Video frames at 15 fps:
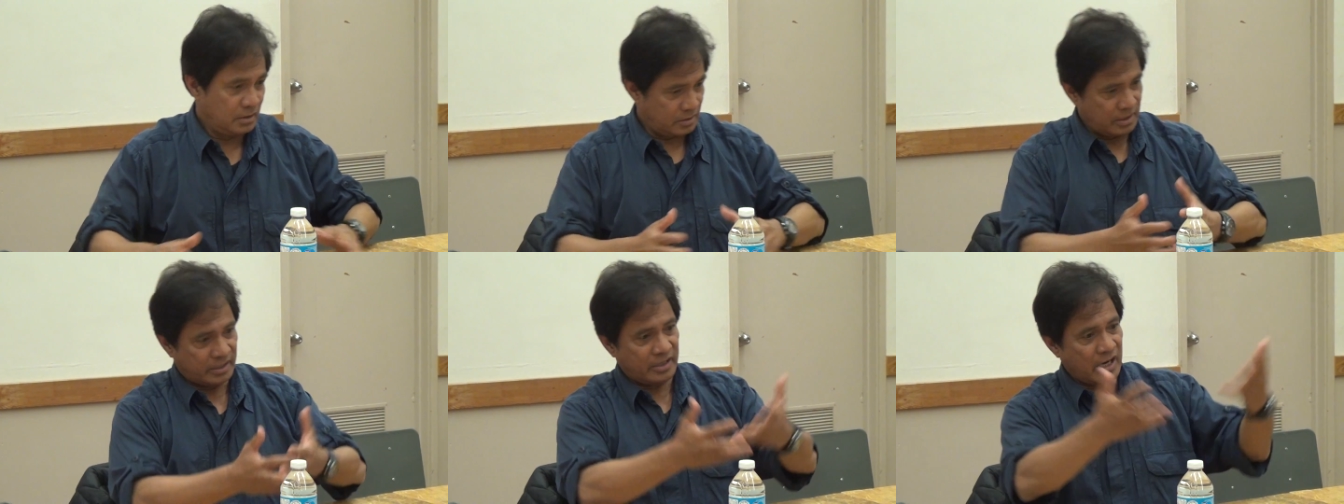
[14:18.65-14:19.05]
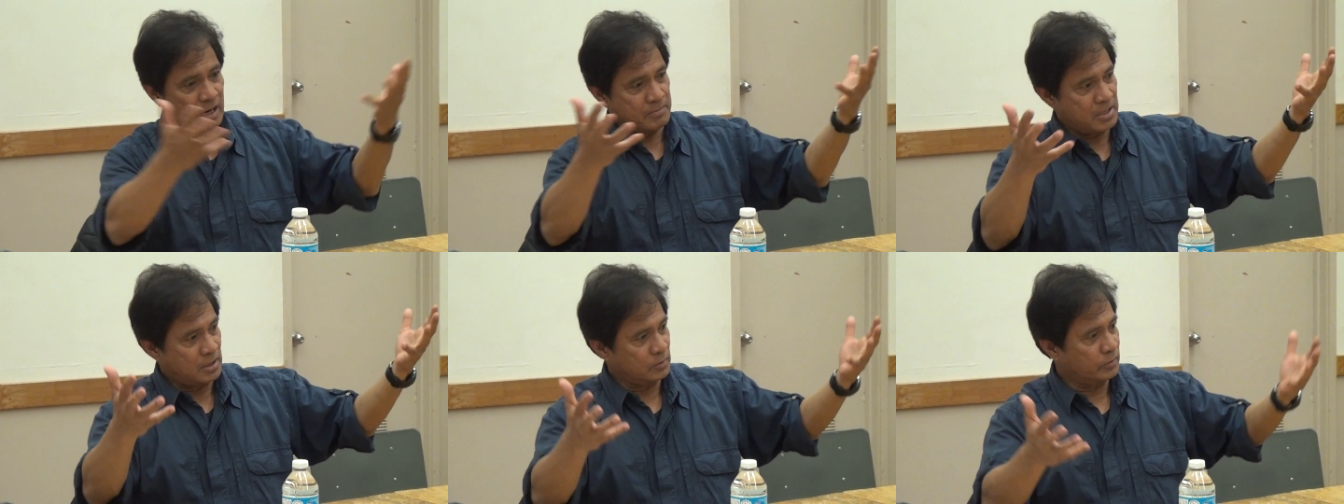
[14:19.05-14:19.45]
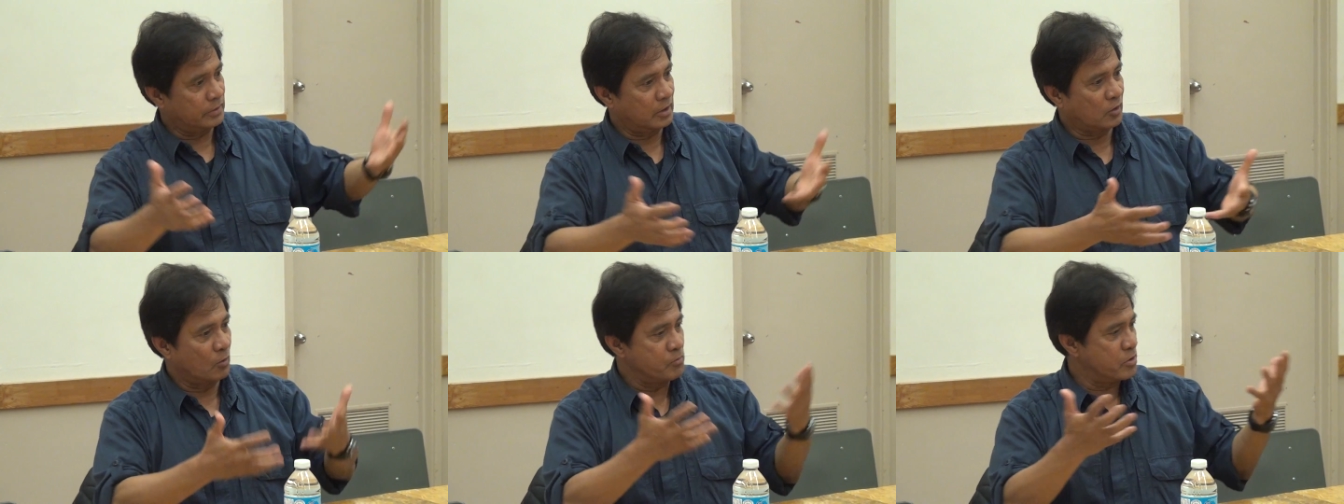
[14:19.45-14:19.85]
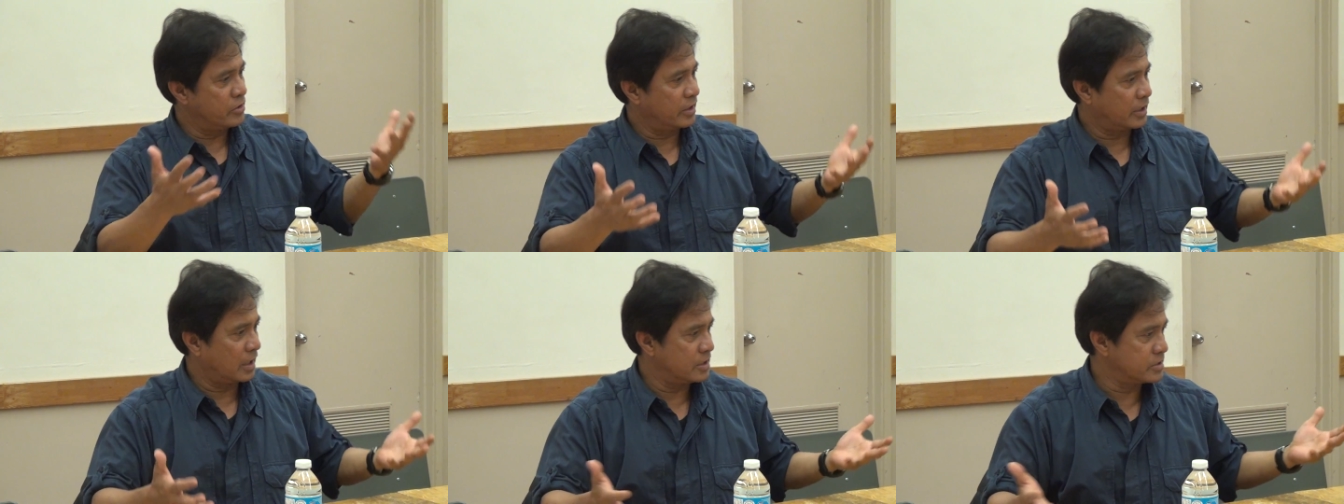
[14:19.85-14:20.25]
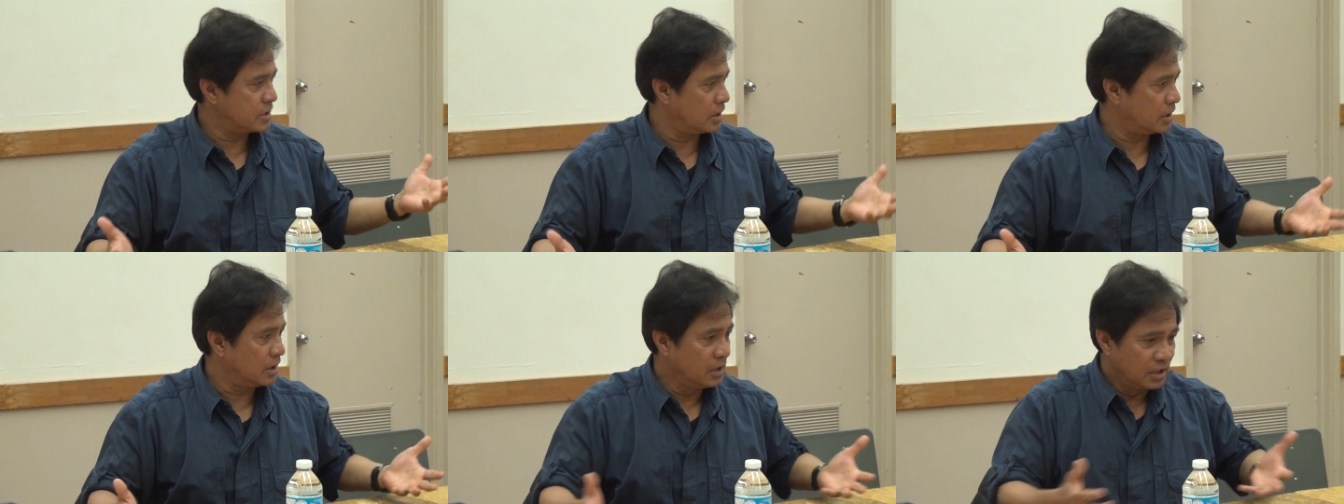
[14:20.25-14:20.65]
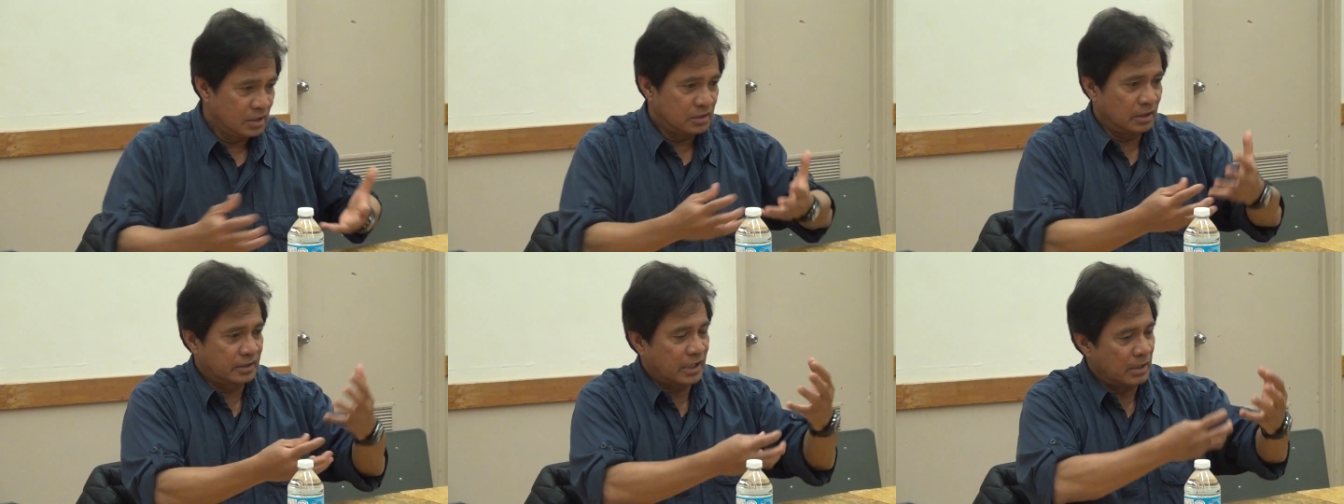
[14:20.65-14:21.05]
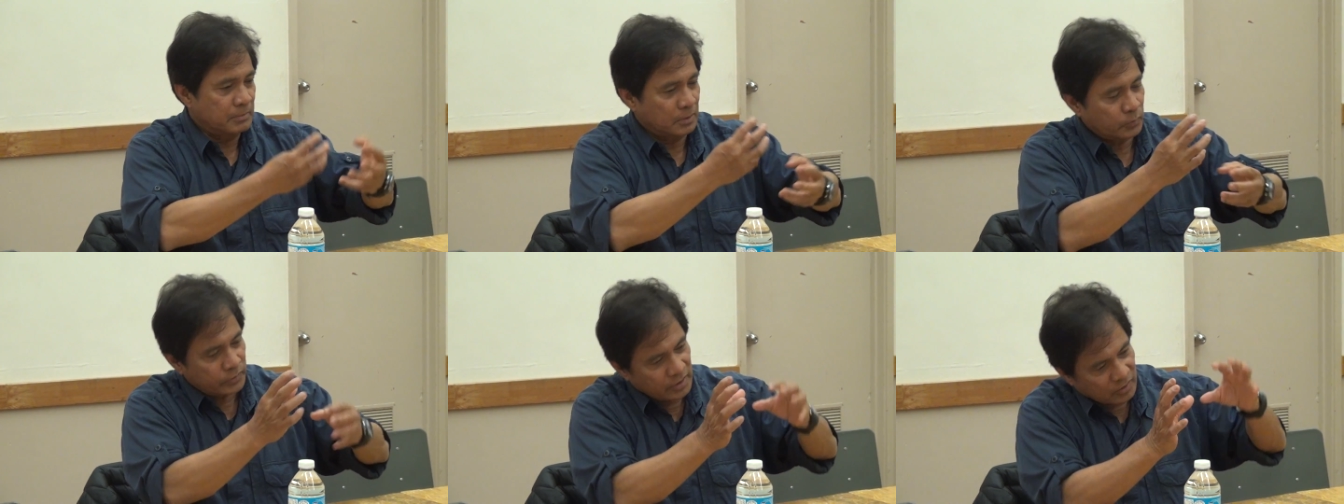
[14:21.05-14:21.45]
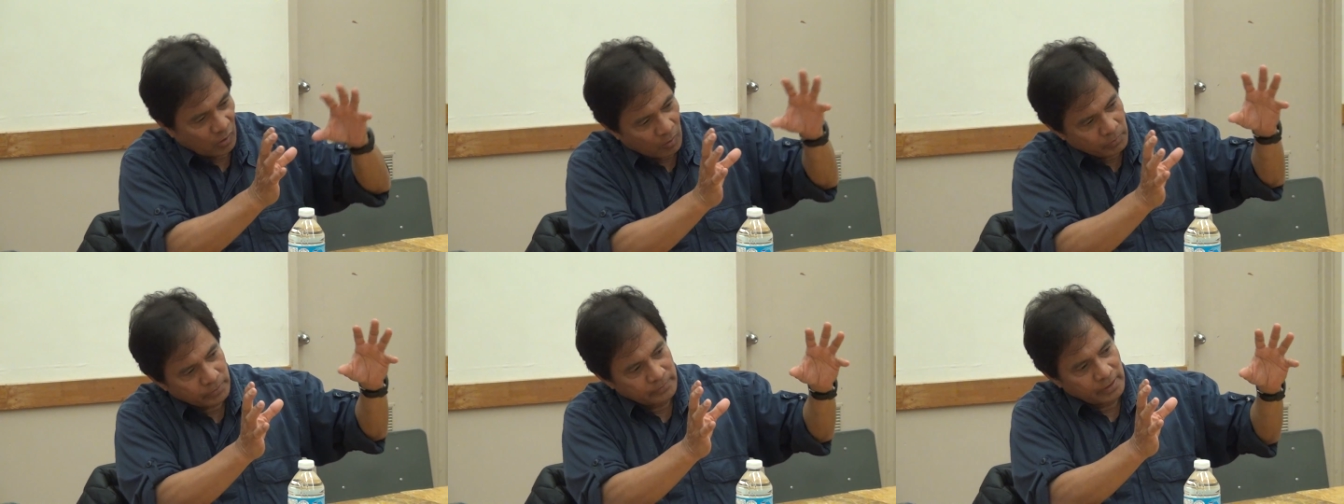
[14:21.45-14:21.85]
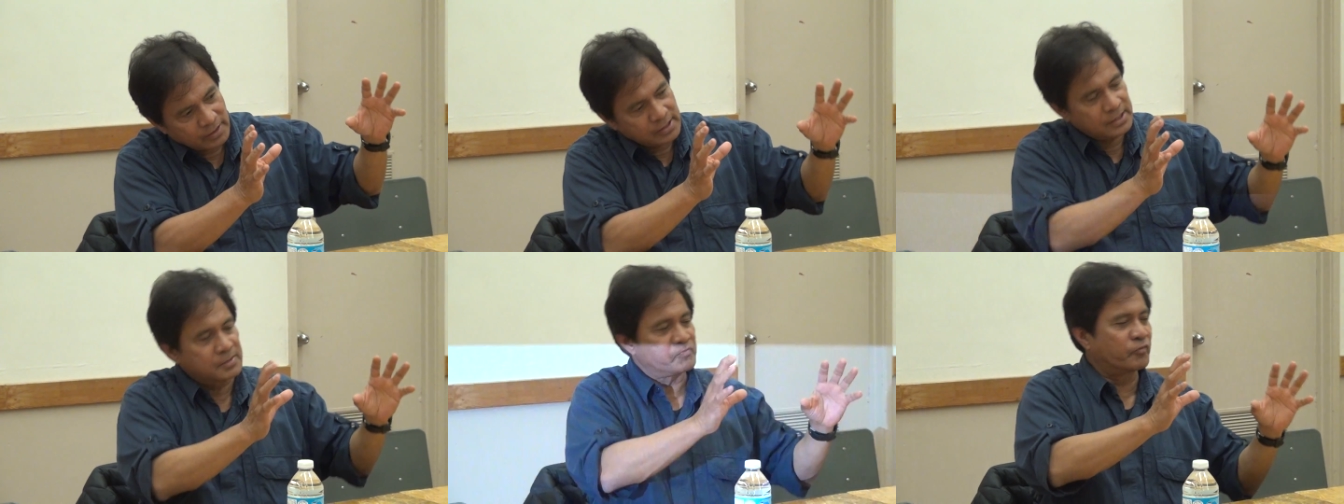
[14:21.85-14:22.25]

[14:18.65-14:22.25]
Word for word: They came out with the communication that came out with the compromise